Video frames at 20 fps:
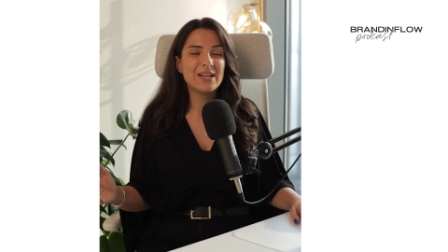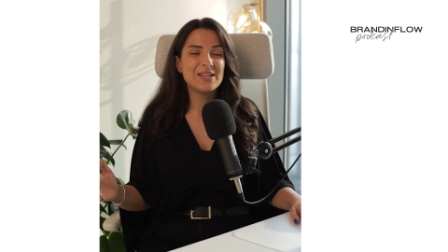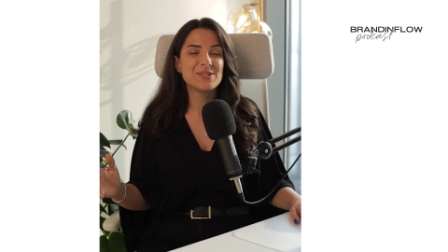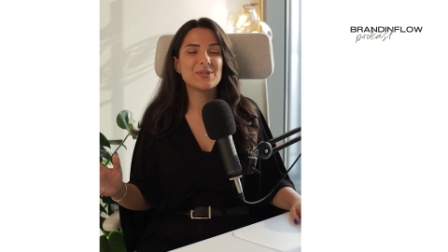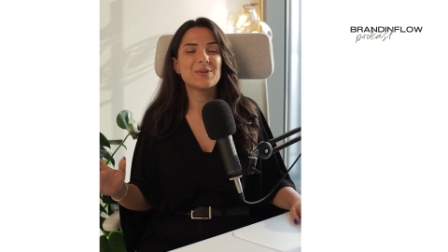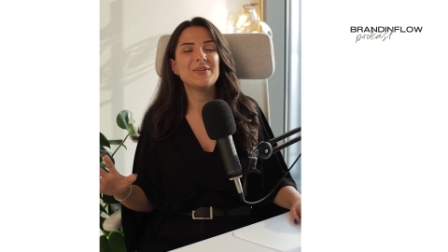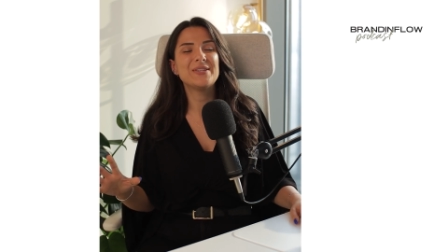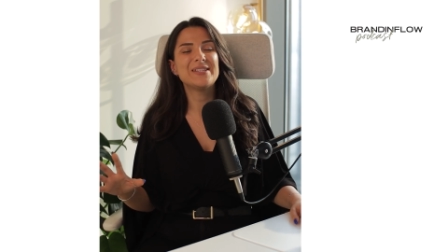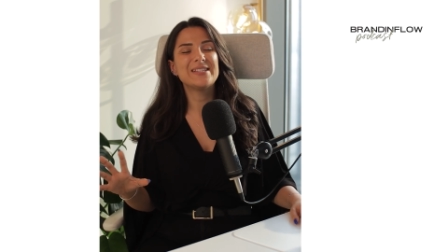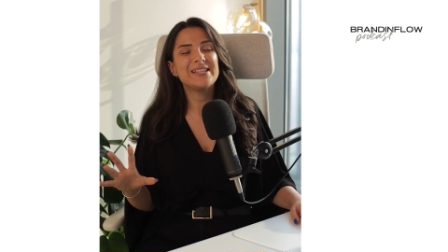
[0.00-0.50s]

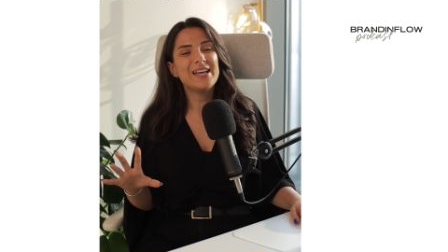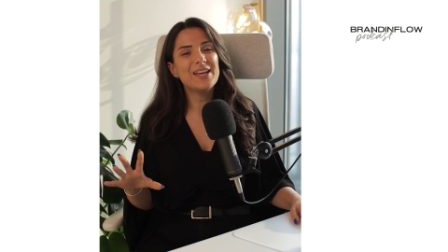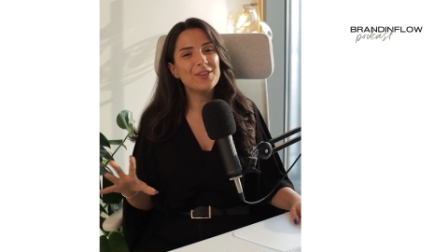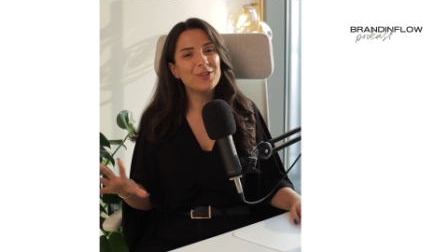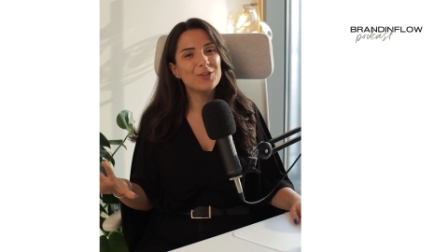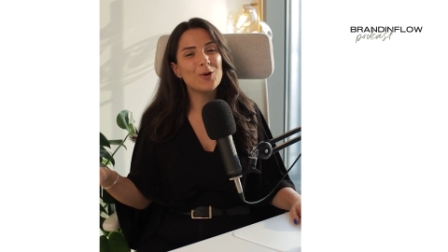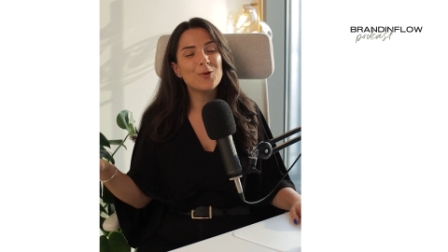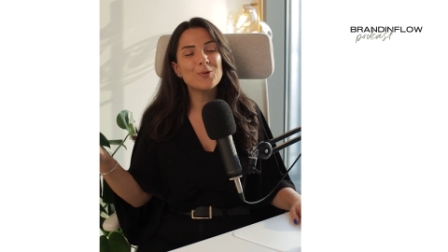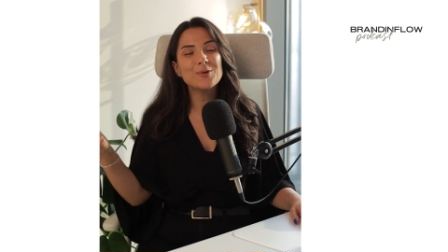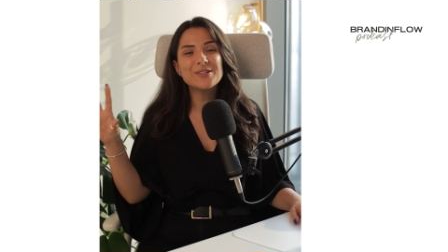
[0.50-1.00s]
So you see,
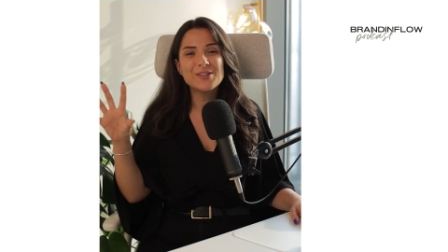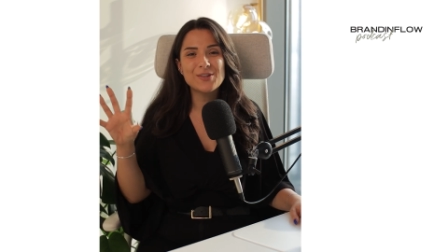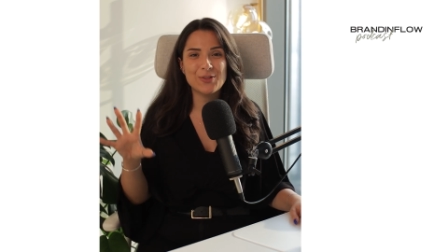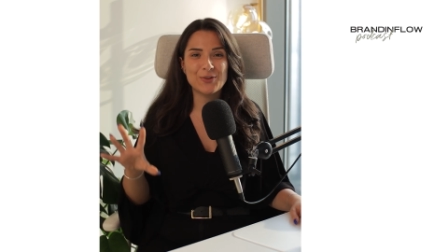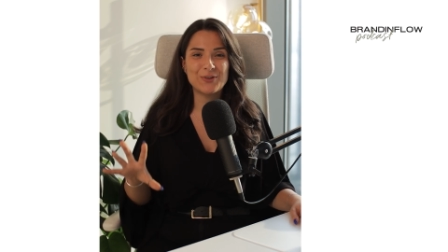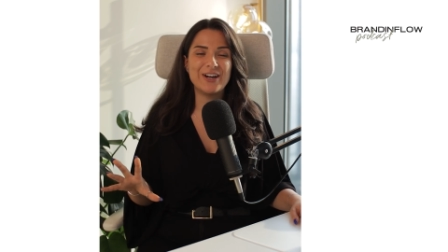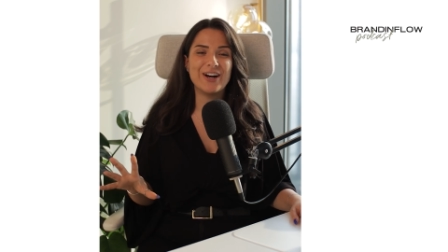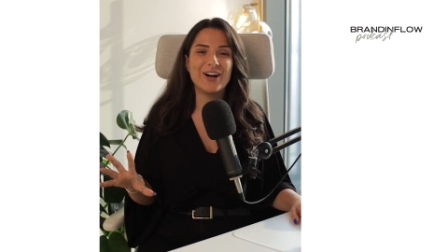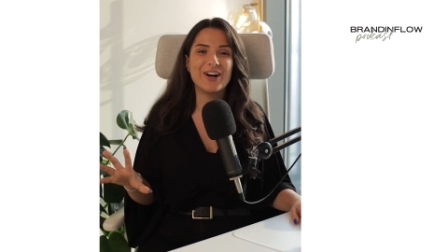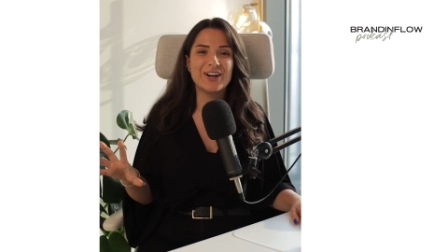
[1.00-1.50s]
those
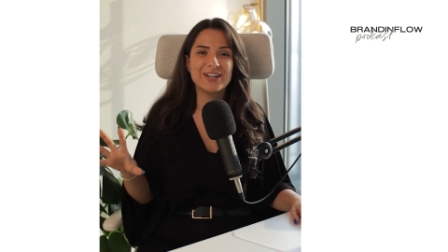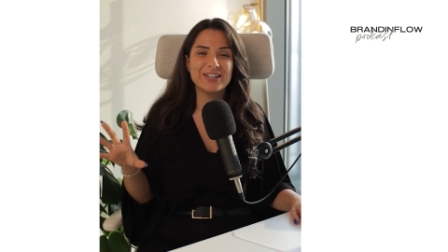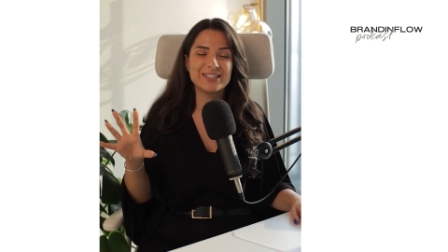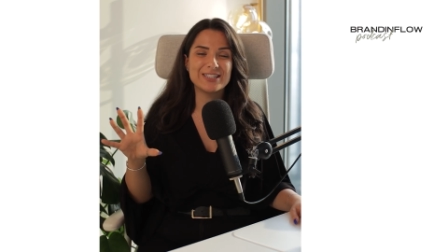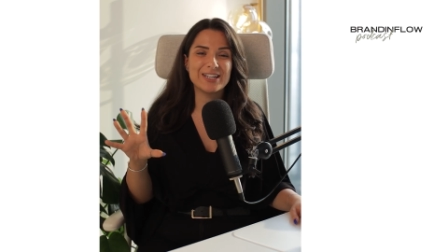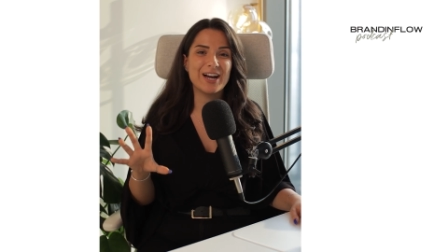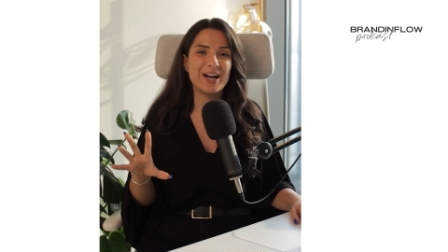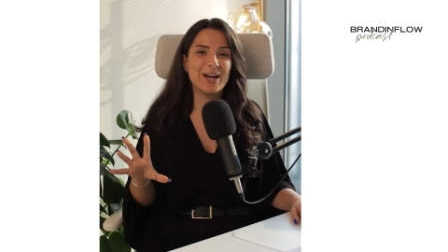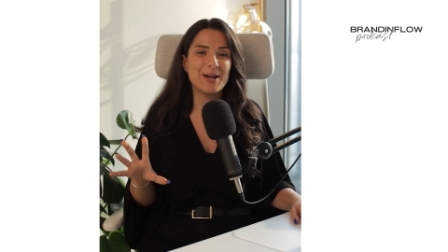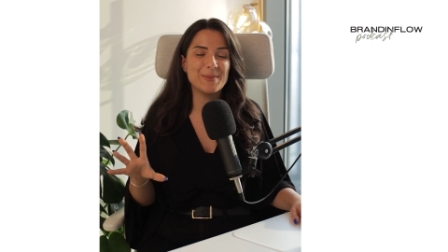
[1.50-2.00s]
three
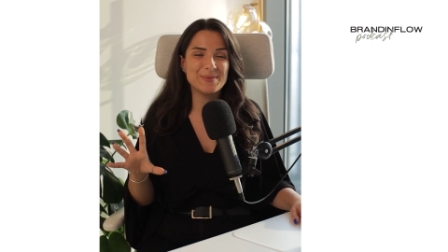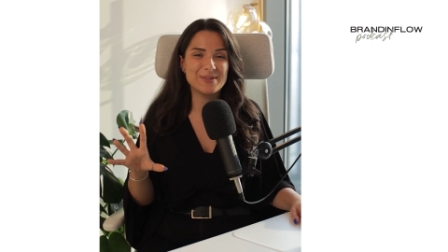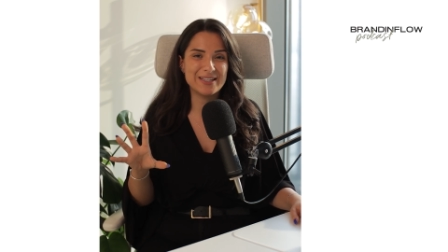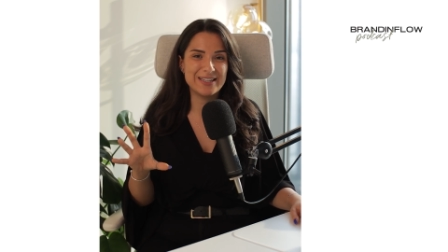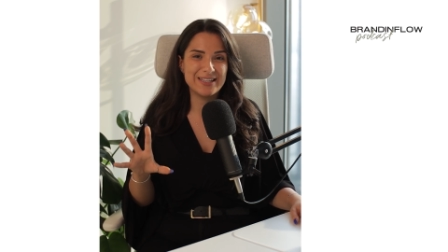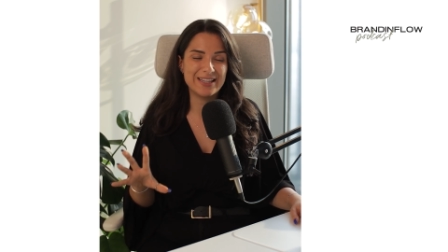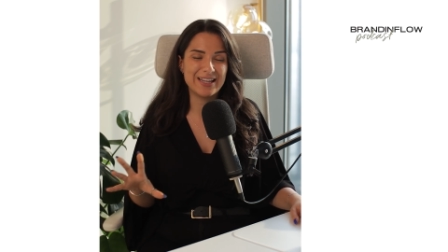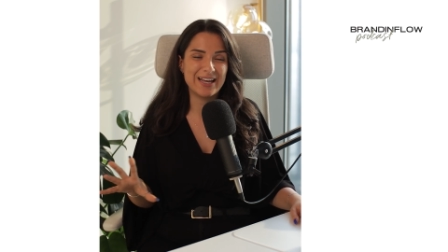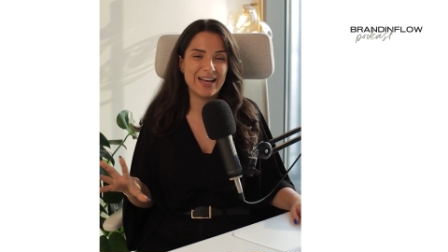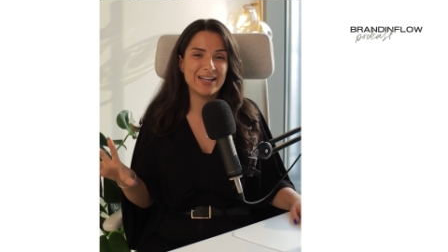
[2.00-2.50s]
archetypes
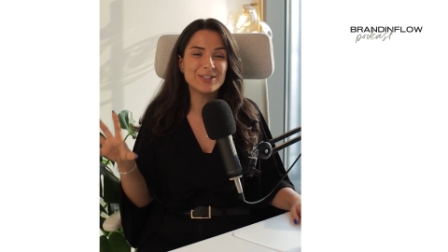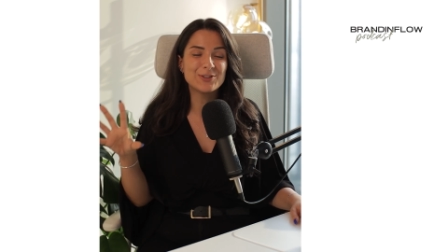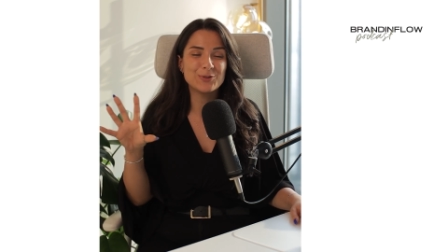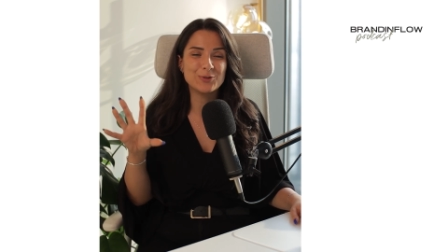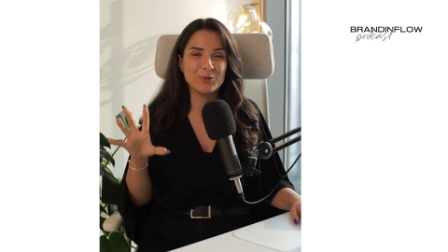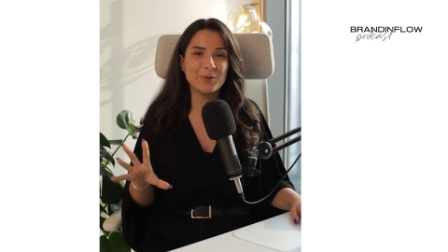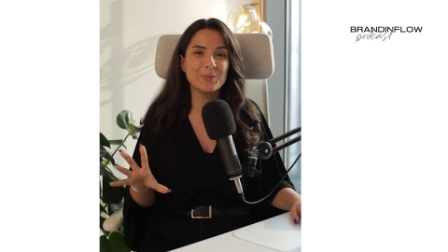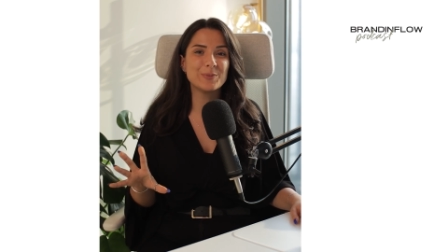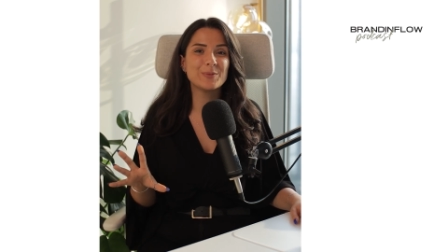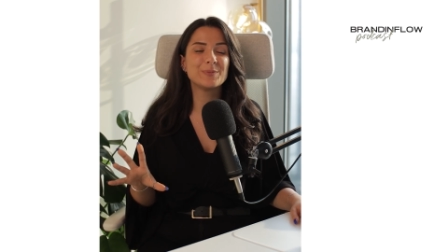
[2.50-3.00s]
in that
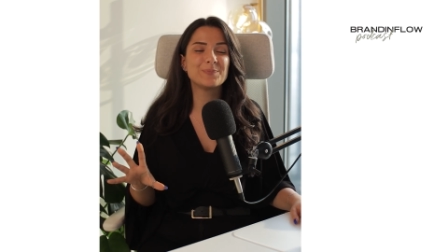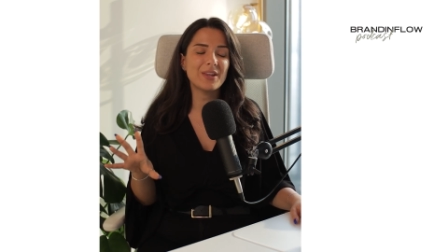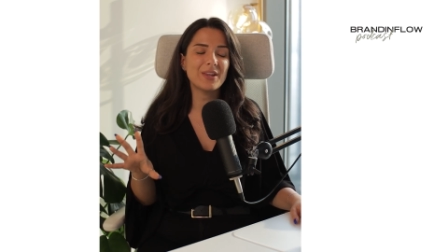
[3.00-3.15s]
group